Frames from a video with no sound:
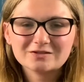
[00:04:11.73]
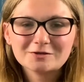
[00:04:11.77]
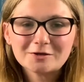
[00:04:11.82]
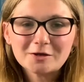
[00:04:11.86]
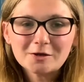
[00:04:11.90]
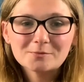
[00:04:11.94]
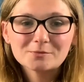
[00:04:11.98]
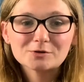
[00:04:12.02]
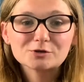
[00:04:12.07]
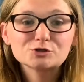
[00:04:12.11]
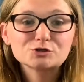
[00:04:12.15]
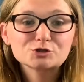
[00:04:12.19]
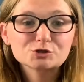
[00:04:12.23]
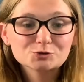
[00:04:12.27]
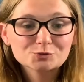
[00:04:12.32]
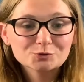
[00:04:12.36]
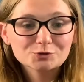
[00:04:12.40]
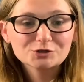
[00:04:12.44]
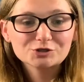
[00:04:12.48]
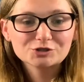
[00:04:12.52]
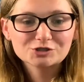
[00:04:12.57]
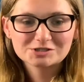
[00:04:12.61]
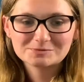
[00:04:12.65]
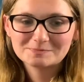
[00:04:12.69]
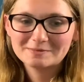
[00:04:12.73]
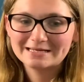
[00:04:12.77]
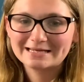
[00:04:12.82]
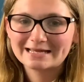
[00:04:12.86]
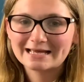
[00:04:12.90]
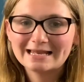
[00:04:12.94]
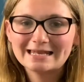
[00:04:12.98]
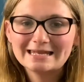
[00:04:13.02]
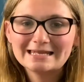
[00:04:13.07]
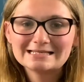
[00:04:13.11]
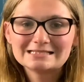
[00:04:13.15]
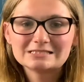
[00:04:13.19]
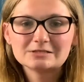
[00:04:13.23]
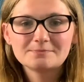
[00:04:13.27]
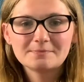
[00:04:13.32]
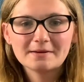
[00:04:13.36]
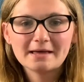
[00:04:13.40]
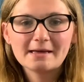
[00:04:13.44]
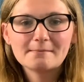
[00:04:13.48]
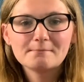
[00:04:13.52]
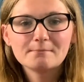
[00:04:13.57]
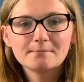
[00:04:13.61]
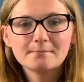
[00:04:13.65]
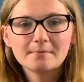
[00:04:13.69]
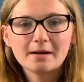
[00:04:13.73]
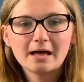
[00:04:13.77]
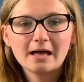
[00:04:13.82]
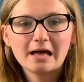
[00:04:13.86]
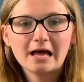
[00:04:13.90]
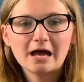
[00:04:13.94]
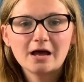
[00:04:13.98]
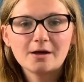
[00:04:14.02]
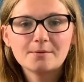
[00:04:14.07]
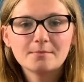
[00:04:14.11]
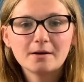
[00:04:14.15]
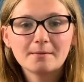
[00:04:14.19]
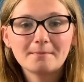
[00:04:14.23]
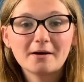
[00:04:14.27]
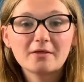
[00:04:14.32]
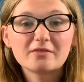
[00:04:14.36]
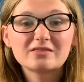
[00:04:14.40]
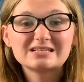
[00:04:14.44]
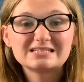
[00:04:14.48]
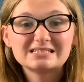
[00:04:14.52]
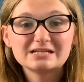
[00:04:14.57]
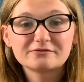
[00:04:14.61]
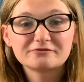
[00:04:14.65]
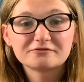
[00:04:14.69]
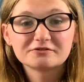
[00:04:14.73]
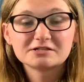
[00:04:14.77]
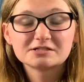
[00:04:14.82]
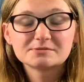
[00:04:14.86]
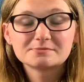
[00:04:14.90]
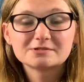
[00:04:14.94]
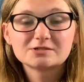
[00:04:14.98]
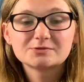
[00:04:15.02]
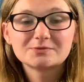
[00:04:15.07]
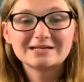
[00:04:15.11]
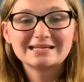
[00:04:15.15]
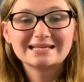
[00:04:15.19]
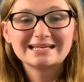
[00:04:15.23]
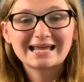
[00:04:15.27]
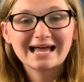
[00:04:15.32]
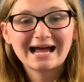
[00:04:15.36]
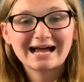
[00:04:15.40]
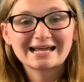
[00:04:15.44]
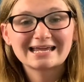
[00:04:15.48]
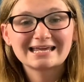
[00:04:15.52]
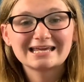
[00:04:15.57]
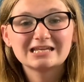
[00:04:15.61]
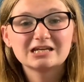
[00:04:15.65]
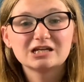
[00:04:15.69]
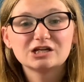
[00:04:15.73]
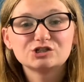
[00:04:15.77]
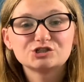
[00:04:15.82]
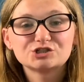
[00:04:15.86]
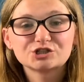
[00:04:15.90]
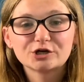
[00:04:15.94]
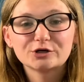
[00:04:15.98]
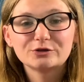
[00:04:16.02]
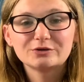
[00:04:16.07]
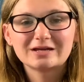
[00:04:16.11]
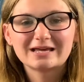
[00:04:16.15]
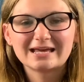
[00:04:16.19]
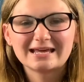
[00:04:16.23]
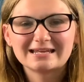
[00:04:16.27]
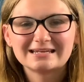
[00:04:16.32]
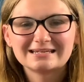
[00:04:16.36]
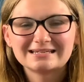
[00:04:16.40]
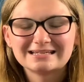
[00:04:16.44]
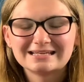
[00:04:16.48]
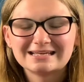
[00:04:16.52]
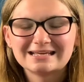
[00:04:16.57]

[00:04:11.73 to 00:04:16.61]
But I just wanted to speak a little bit about the difference between gagging and choking.